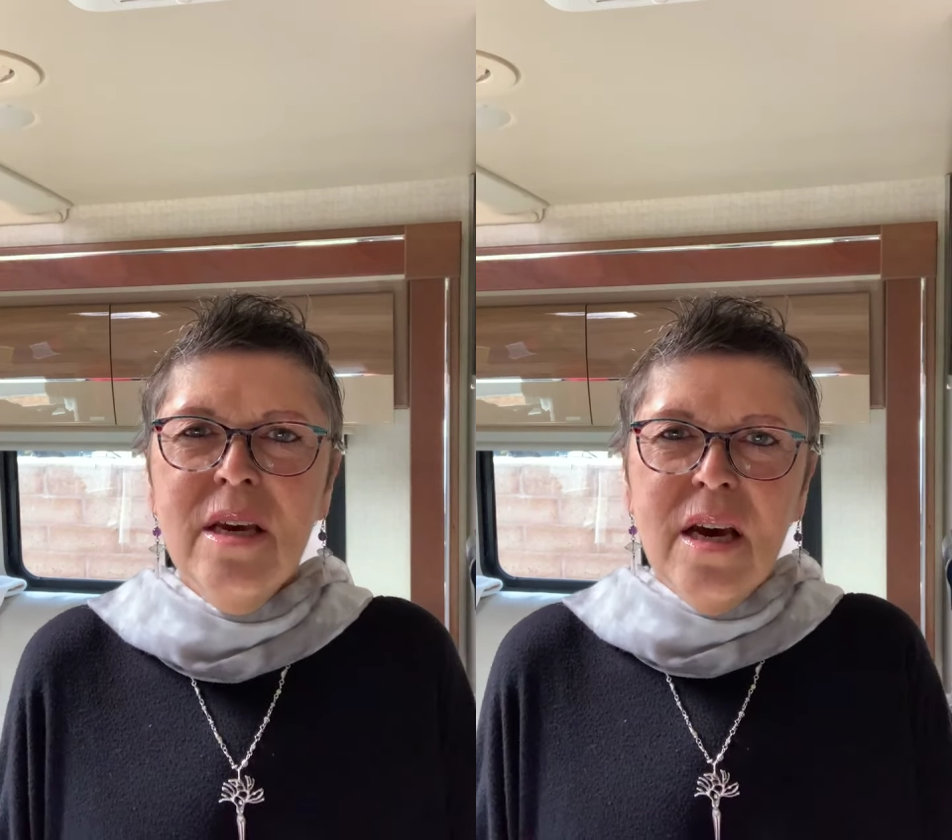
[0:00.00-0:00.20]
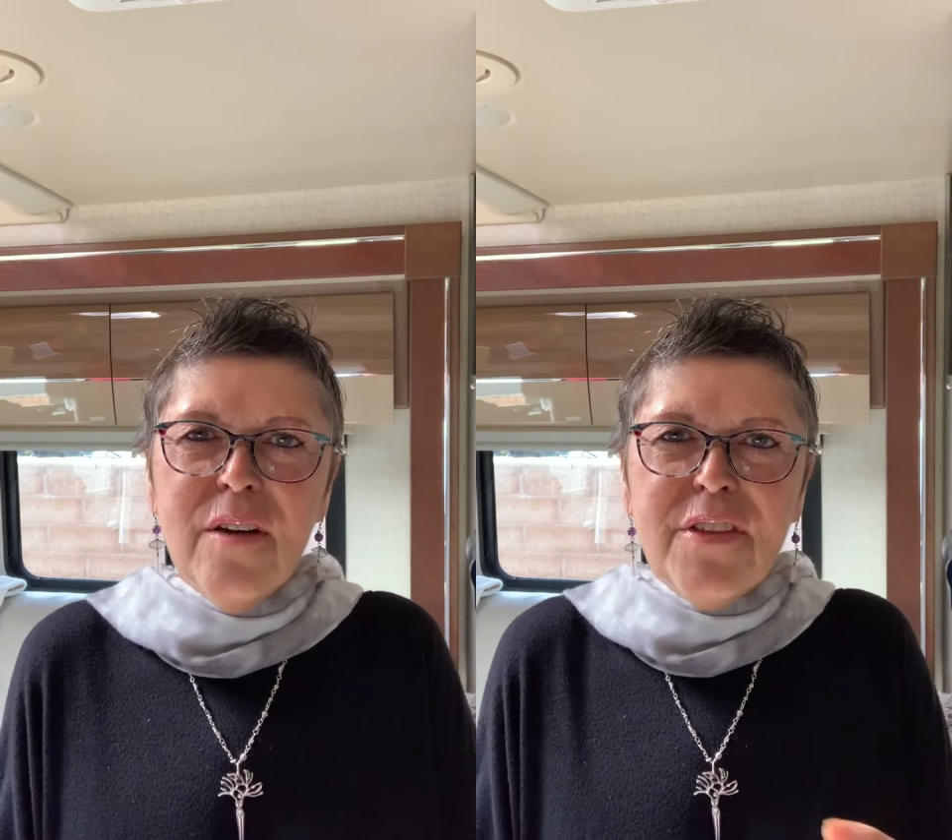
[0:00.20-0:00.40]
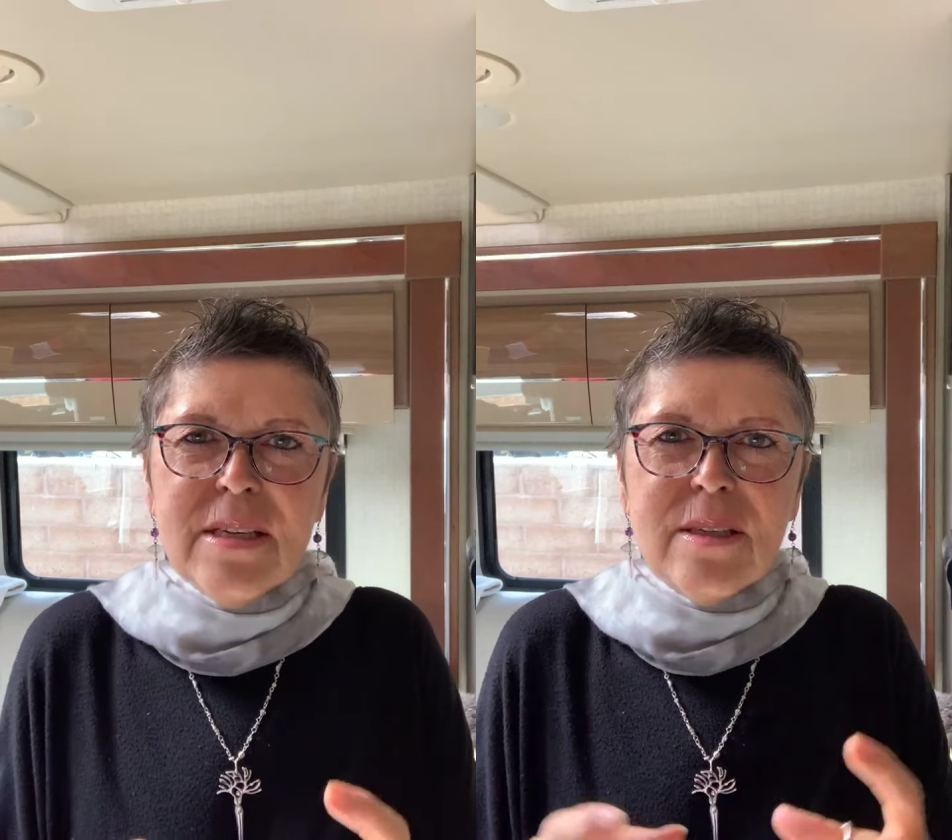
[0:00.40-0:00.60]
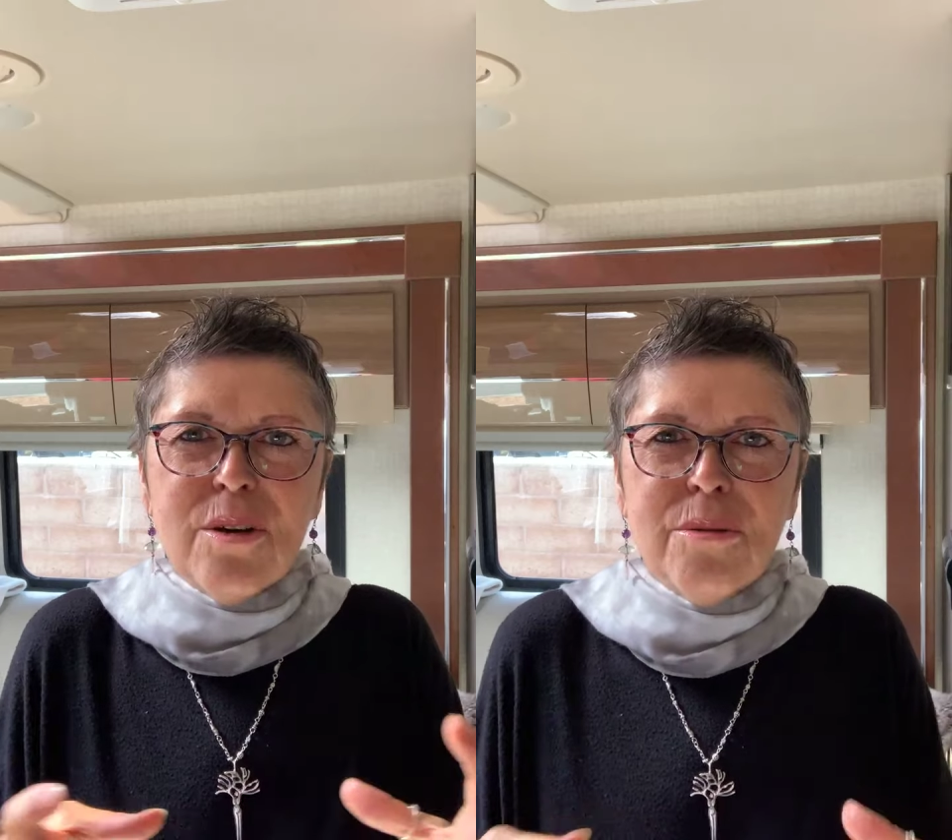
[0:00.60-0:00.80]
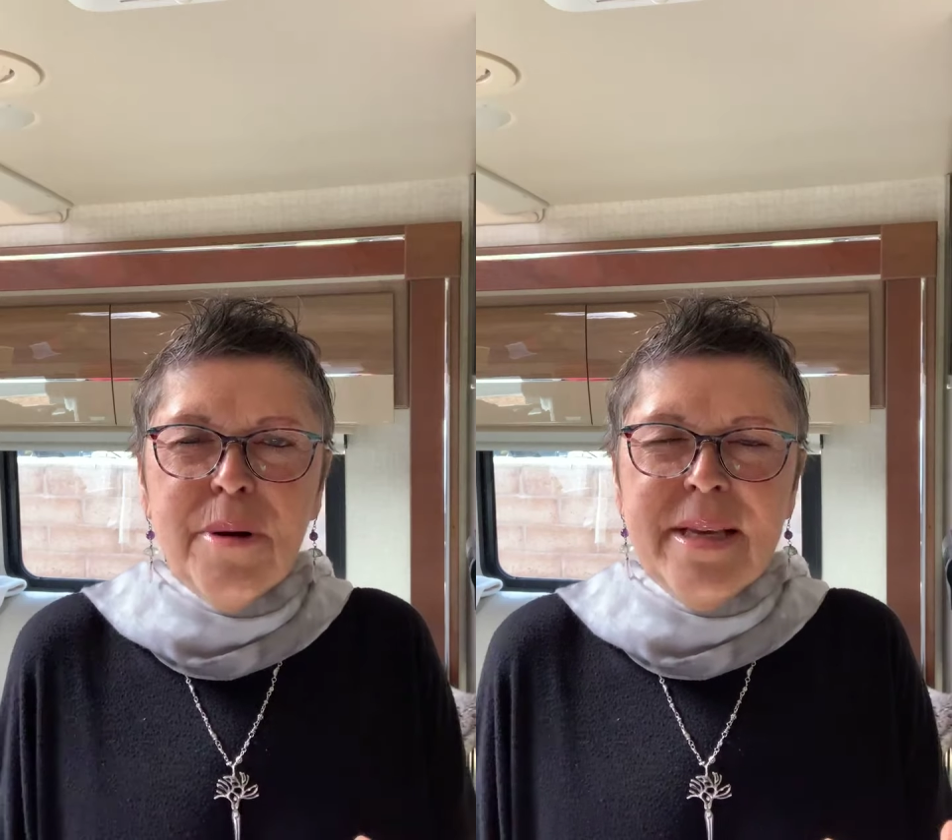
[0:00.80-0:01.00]
of this
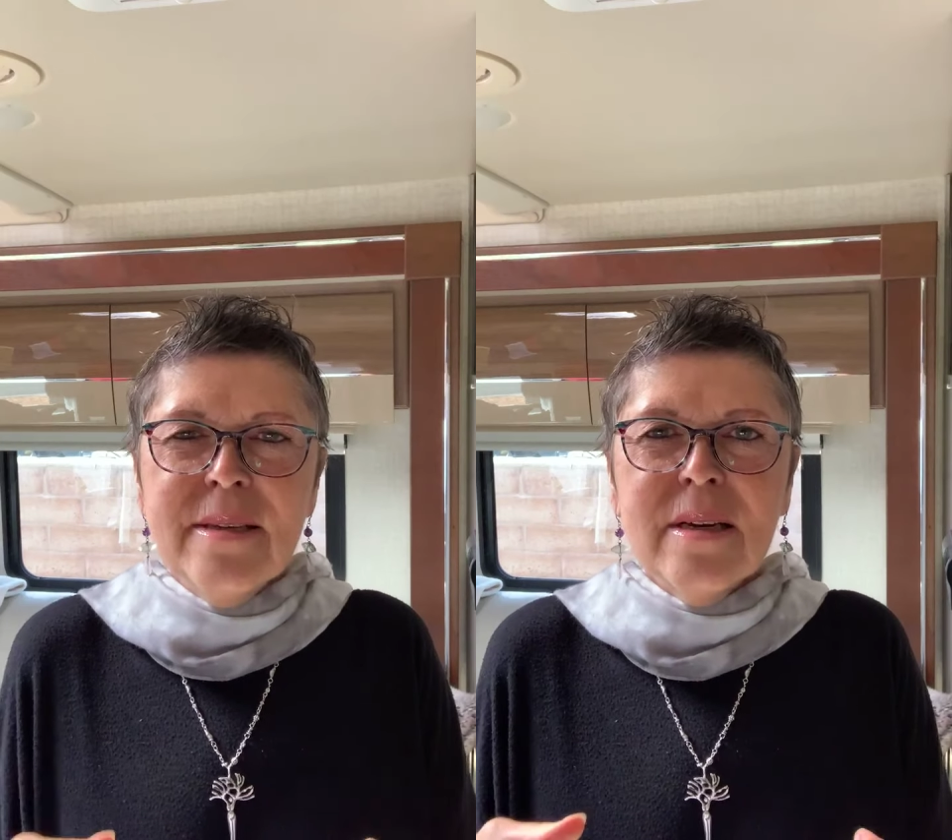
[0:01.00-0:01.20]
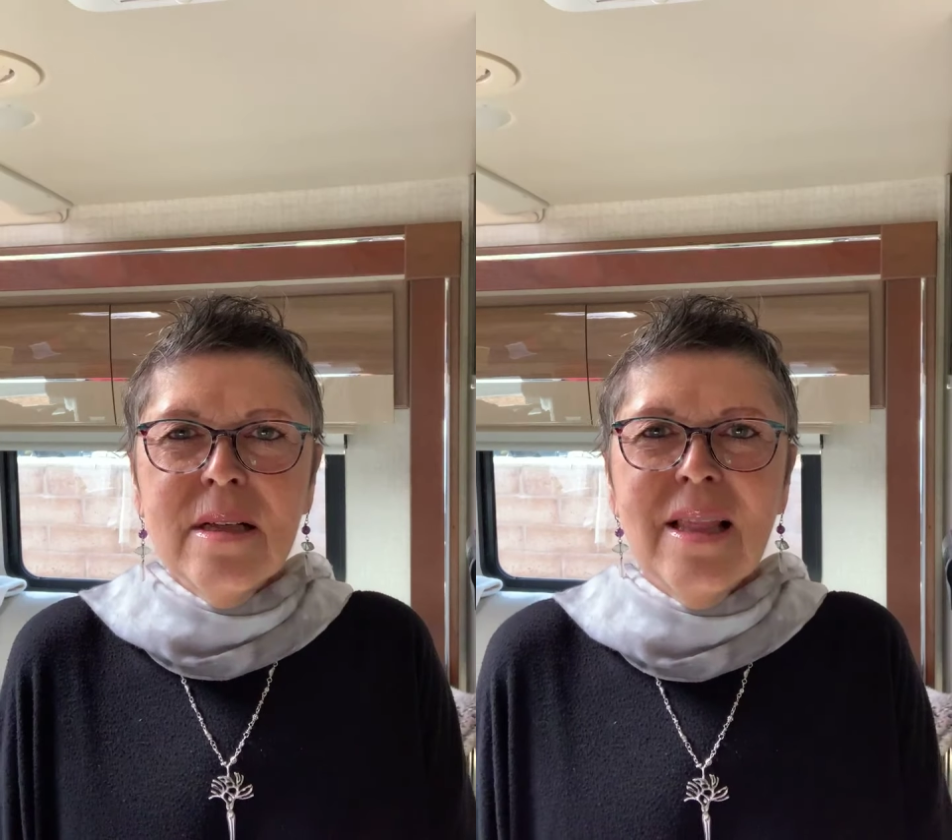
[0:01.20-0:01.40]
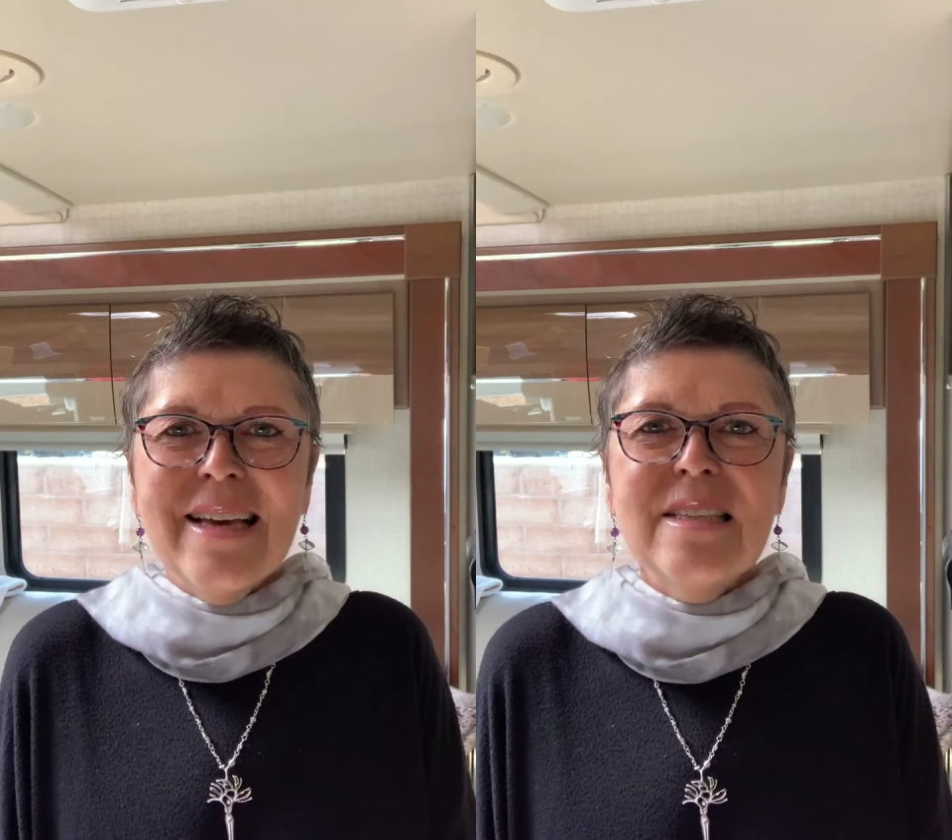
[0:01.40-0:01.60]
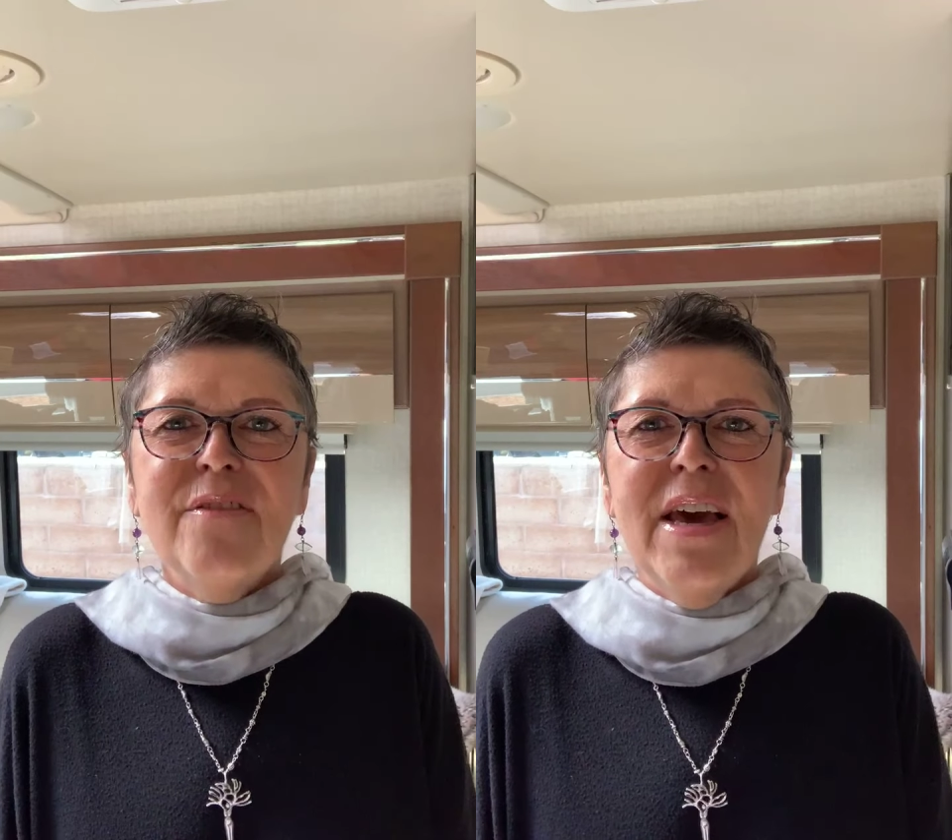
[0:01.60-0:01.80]
greater collective